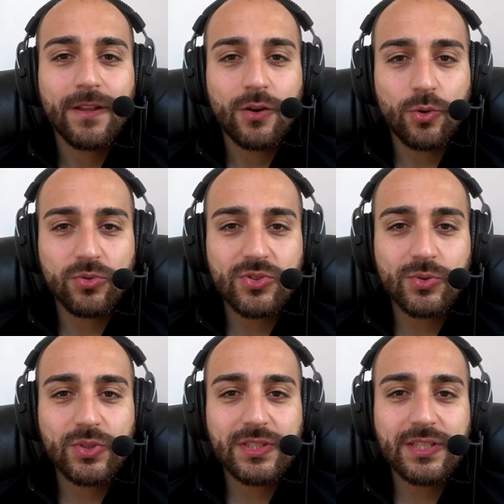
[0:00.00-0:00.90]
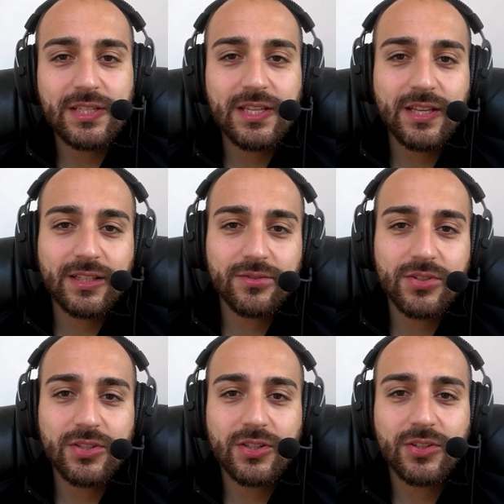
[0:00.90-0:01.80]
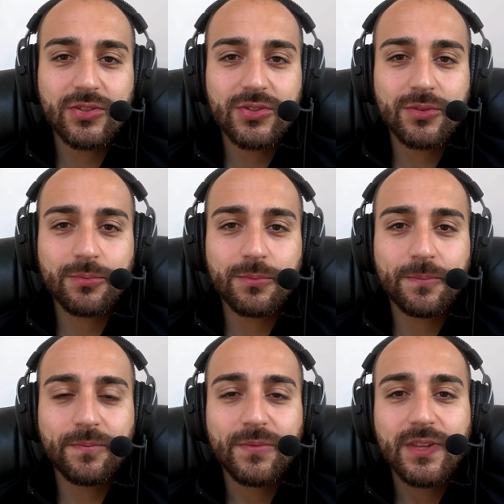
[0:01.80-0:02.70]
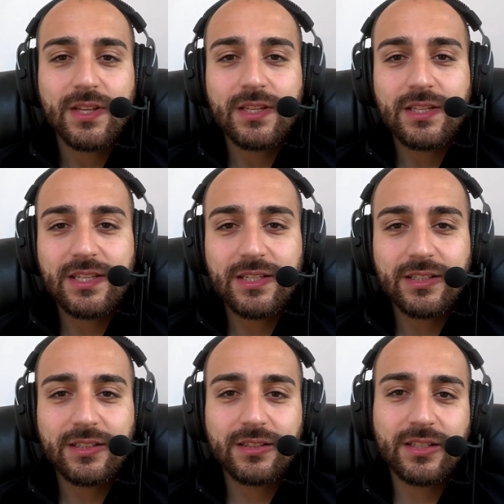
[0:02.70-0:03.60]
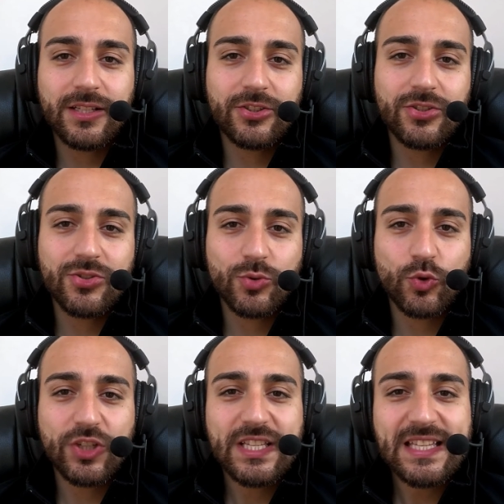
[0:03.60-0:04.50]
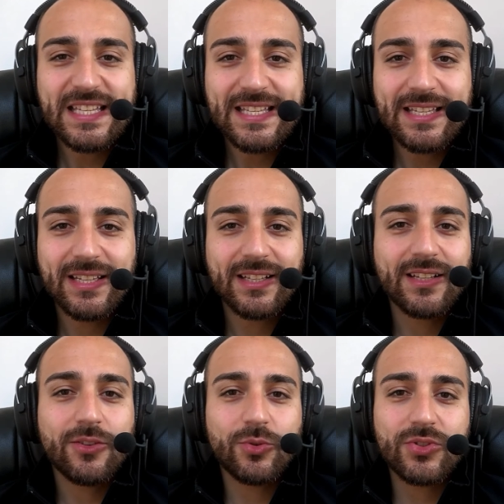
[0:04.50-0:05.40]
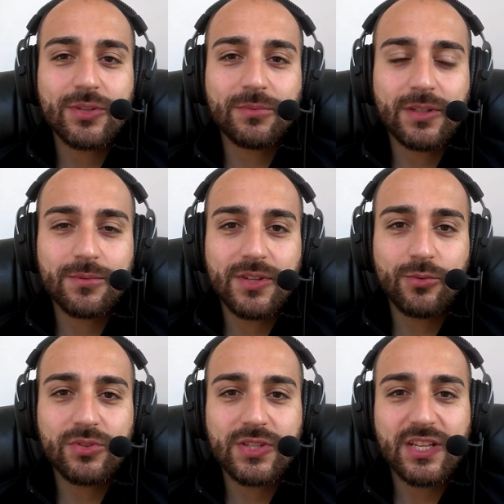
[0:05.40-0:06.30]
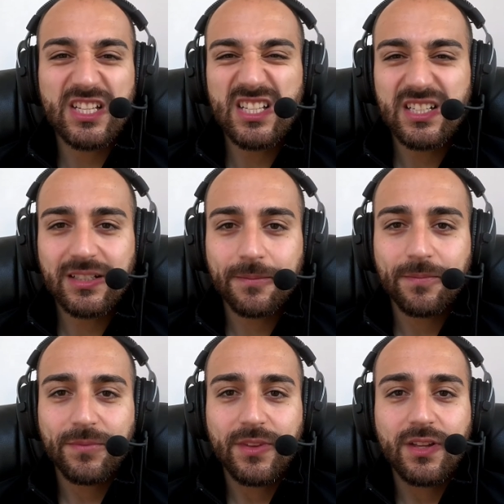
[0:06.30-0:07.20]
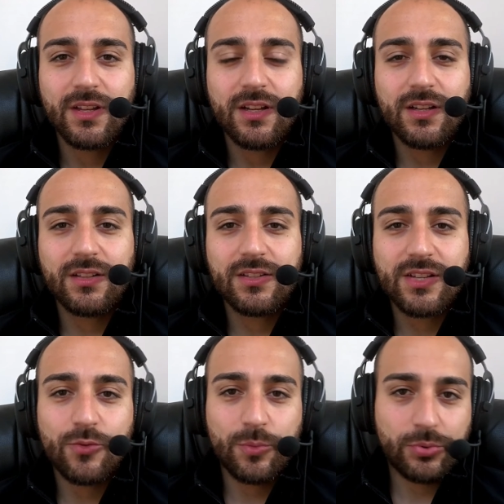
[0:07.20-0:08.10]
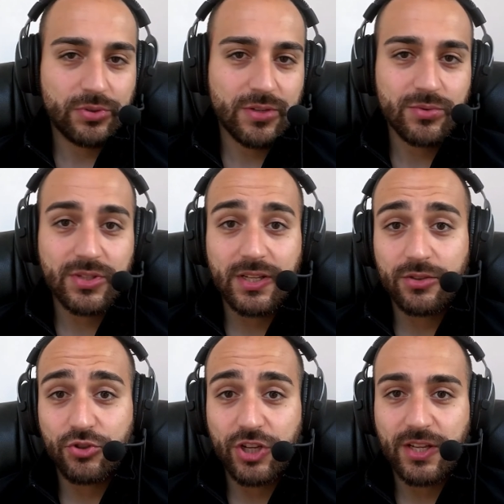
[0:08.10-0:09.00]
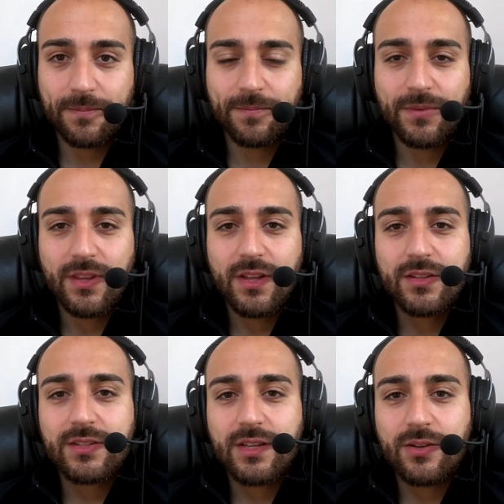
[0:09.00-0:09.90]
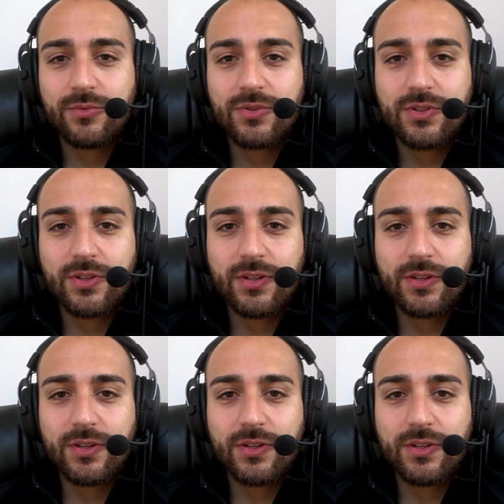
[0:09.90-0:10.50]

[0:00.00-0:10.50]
Also in ijekavski there are some j letters or e, or sometimes they would say l. That's how we pronounce LJ sounds,